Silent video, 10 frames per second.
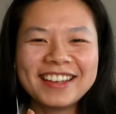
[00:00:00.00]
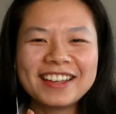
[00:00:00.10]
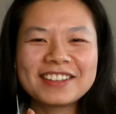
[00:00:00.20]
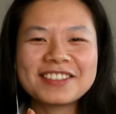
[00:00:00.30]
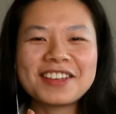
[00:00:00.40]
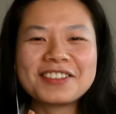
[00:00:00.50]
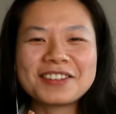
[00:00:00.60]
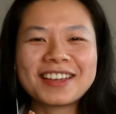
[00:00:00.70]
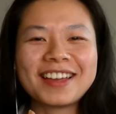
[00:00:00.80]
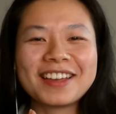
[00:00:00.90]
So it's
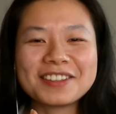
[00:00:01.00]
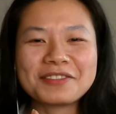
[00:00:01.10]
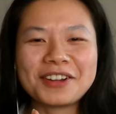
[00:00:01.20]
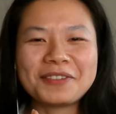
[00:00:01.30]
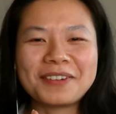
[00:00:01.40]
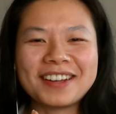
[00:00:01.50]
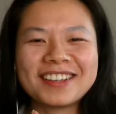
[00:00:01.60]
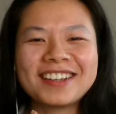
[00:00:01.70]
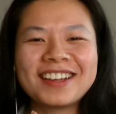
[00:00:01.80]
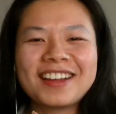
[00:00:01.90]
okay, it's very white.
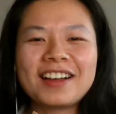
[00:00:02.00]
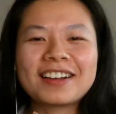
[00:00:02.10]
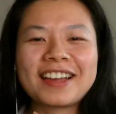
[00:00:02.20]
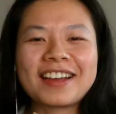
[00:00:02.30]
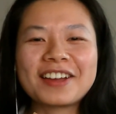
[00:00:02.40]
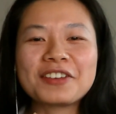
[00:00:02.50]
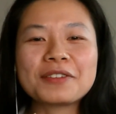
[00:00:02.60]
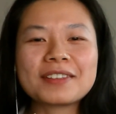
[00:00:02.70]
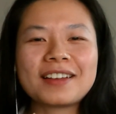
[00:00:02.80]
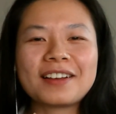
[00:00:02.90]
Okay, I
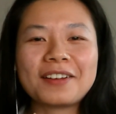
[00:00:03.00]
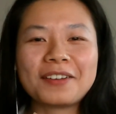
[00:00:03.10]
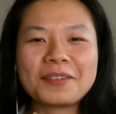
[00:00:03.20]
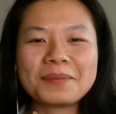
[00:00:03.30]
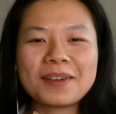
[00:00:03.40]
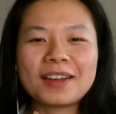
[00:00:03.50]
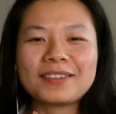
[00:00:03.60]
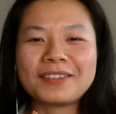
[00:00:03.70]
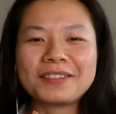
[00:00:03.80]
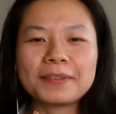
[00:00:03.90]
use it at home. I
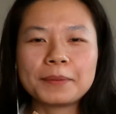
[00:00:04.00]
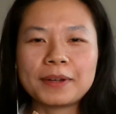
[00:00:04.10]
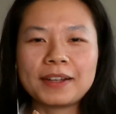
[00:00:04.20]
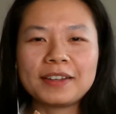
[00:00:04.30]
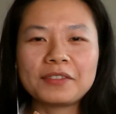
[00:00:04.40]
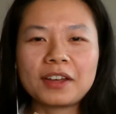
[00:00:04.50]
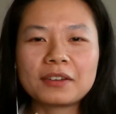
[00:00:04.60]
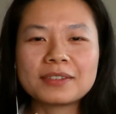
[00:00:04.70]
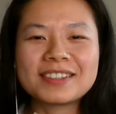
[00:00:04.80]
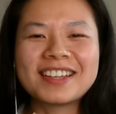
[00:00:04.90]
don't use it when I leave the house.